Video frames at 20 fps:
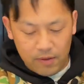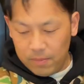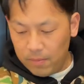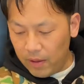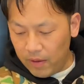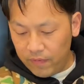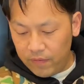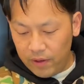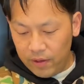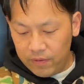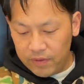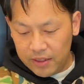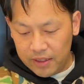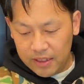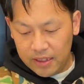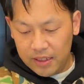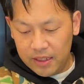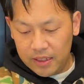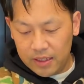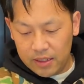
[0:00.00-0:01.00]
my favorite
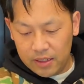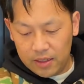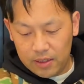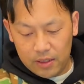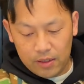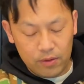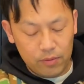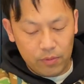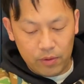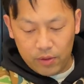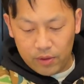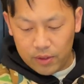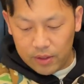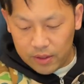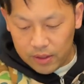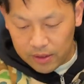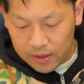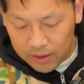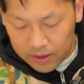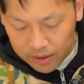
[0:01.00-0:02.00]
season, to be
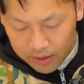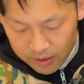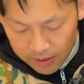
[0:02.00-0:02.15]
honest.